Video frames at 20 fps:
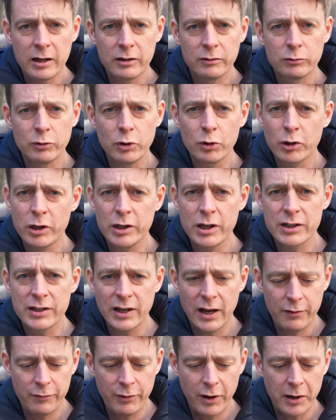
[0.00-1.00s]
Ukraine does
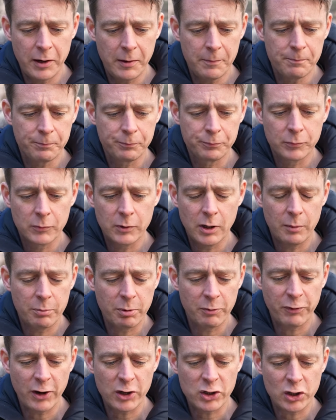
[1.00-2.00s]
have a
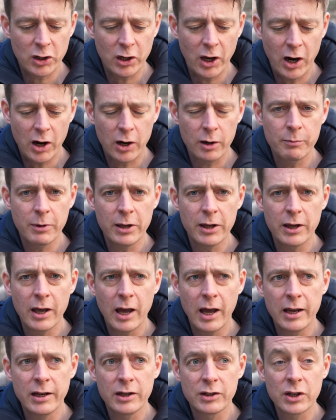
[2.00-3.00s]
professional army,
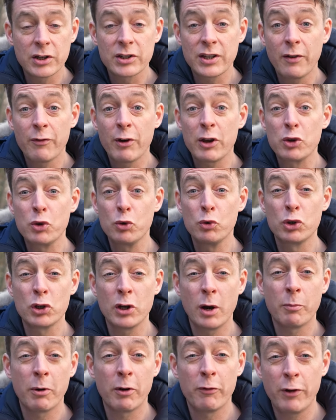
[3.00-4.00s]
and it does have a huge
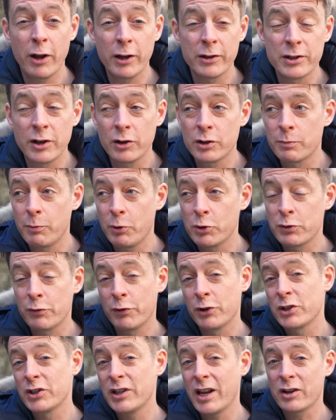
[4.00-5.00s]
number of volunteers, both for
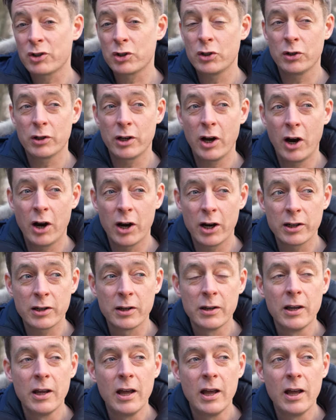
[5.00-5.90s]
its National Guard,